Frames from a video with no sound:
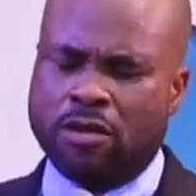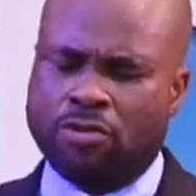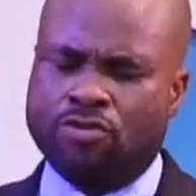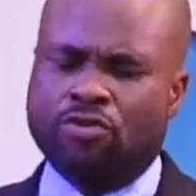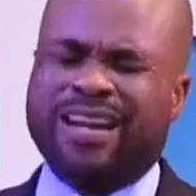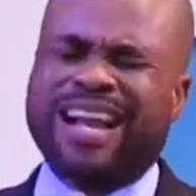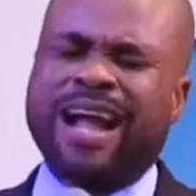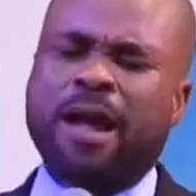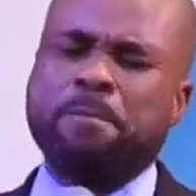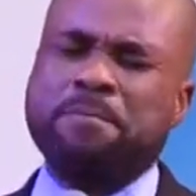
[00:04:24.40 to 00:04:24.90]

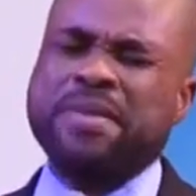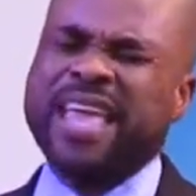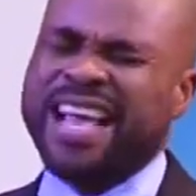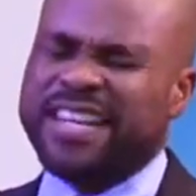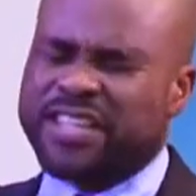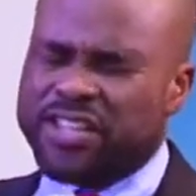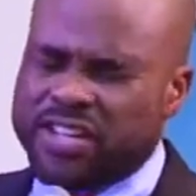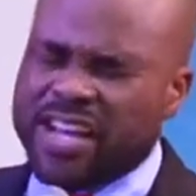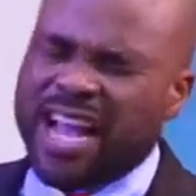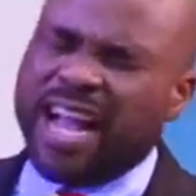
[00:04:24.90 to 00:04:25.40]
You can be
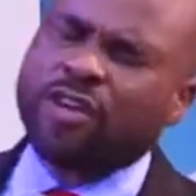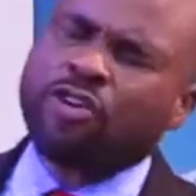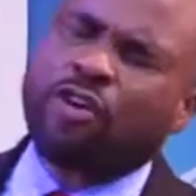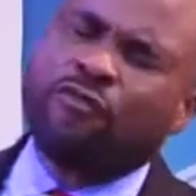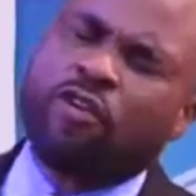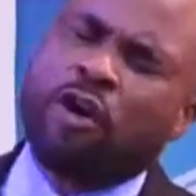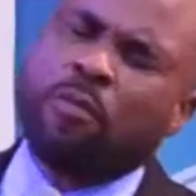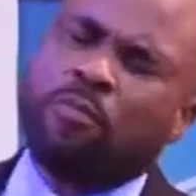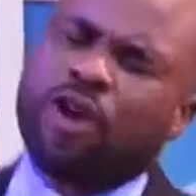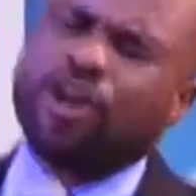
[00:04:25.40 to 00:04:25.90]
a child
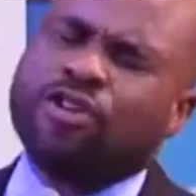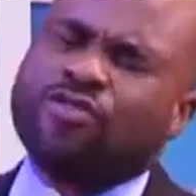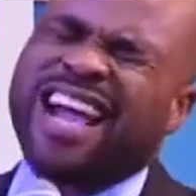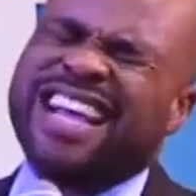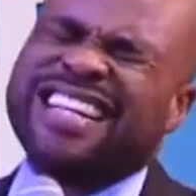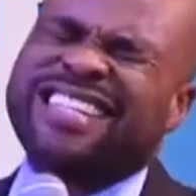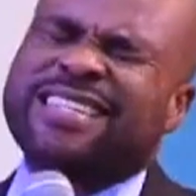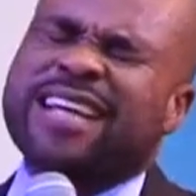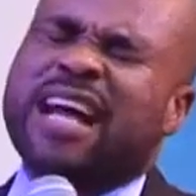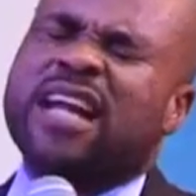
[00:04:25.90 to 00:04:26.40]
of God, but you
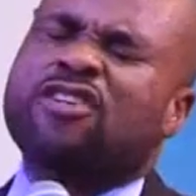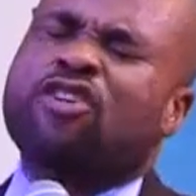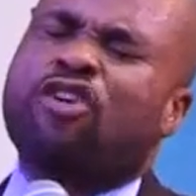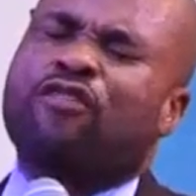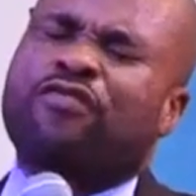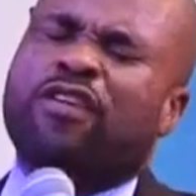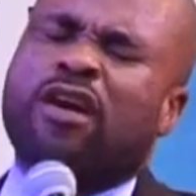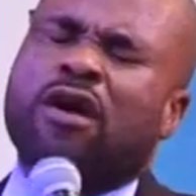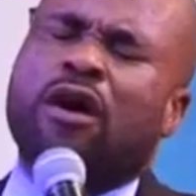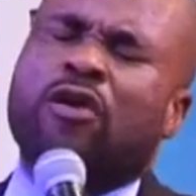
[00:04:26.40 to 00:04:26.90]
are a child
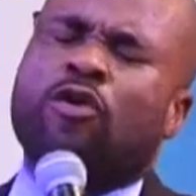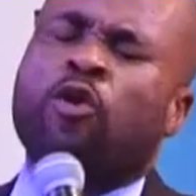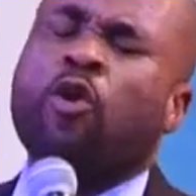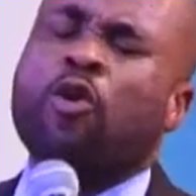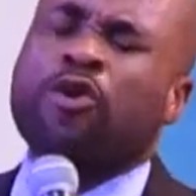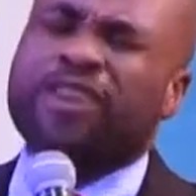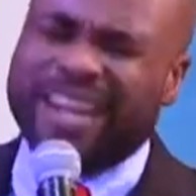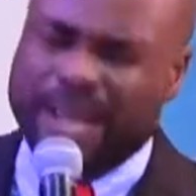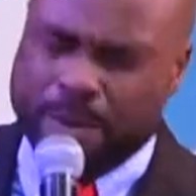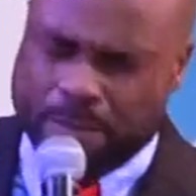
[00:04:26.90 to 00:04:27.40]
of God
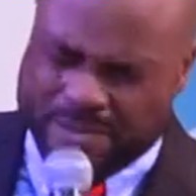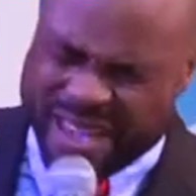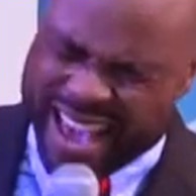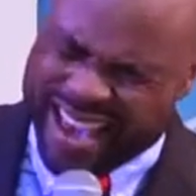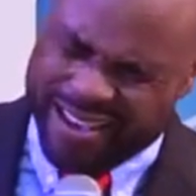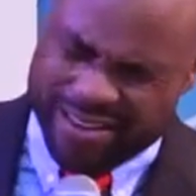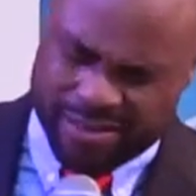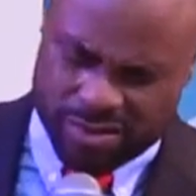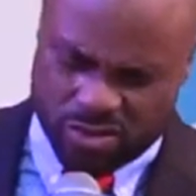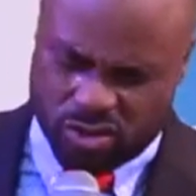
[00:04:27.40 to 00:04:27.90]
who
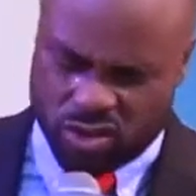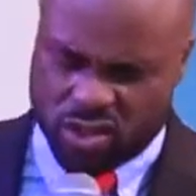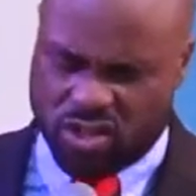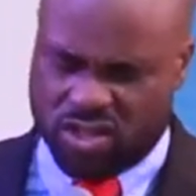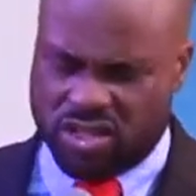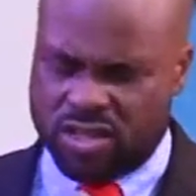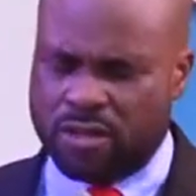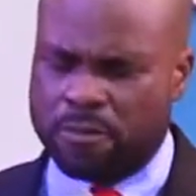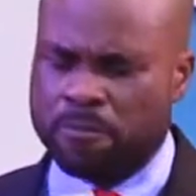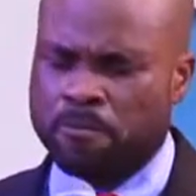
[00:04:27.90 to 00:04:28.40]

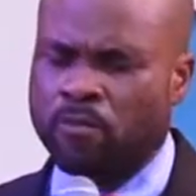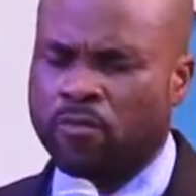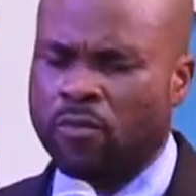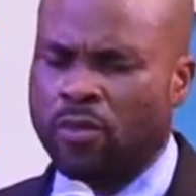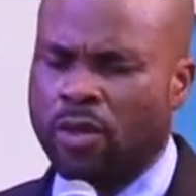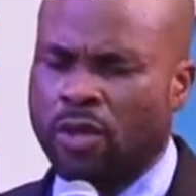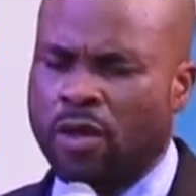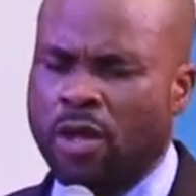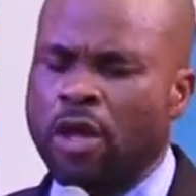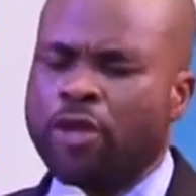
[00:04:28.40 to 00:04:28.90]
rebels.
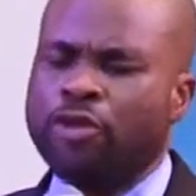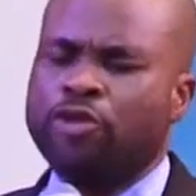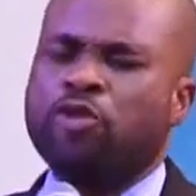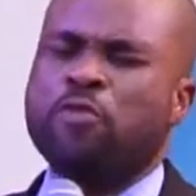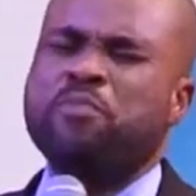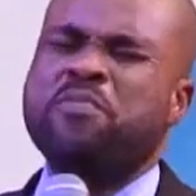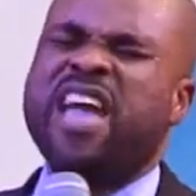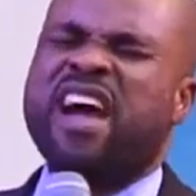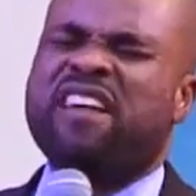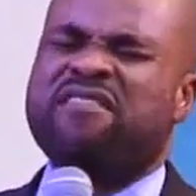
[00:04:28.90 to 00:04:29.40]
You
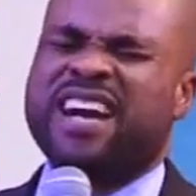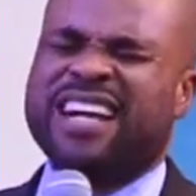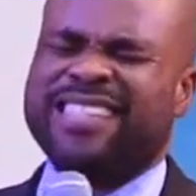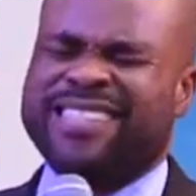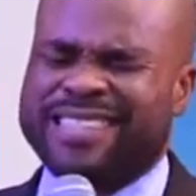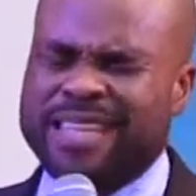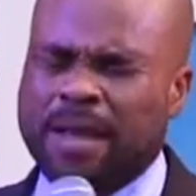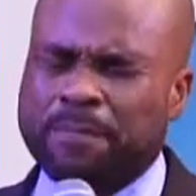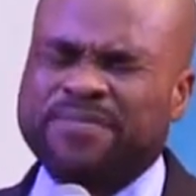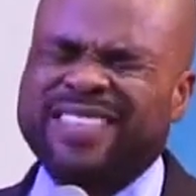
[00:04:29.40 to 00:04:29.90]
may have
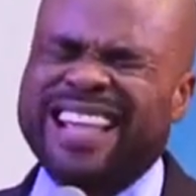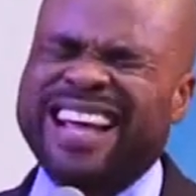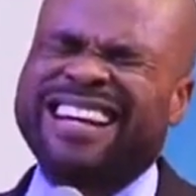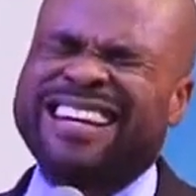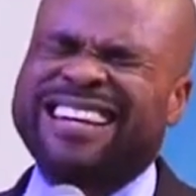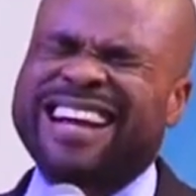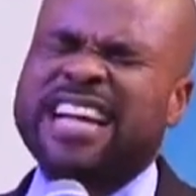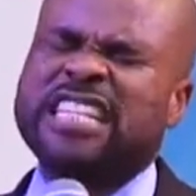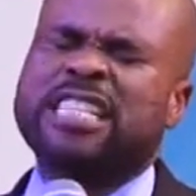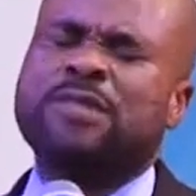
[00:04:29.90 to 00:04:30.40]
accepted
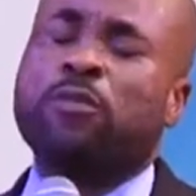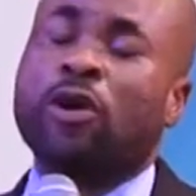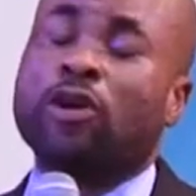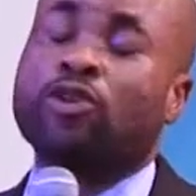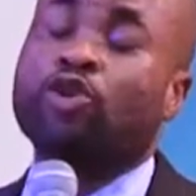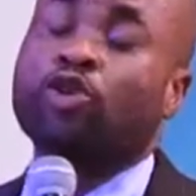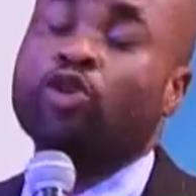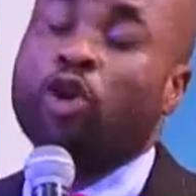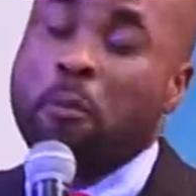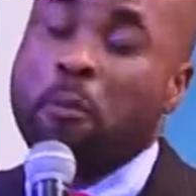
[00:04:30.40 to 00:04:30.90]
Christ, but you